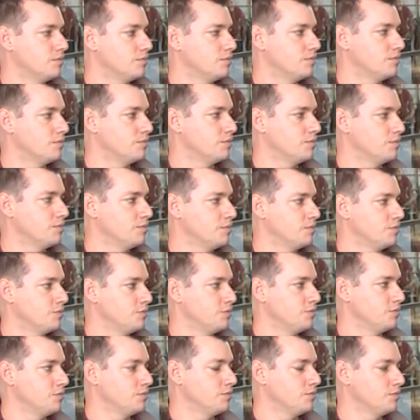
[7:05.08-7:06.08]

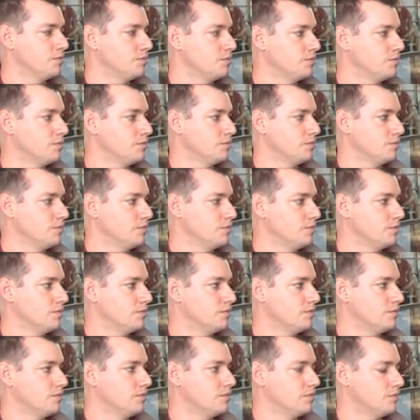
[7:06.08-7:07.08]

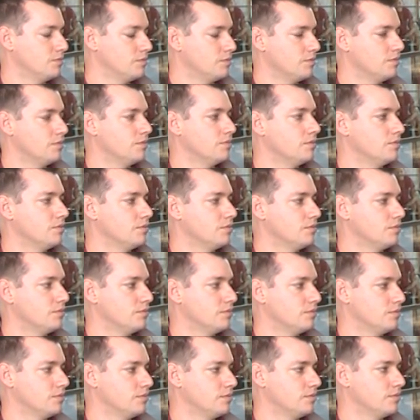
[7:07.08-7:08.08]

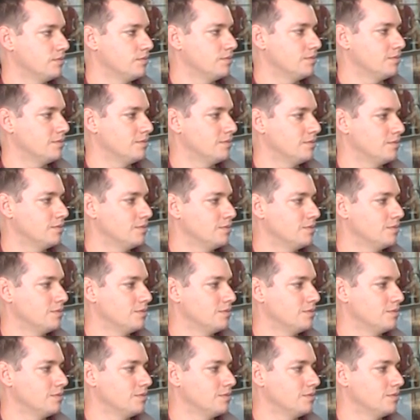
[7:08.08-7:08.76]
(silent)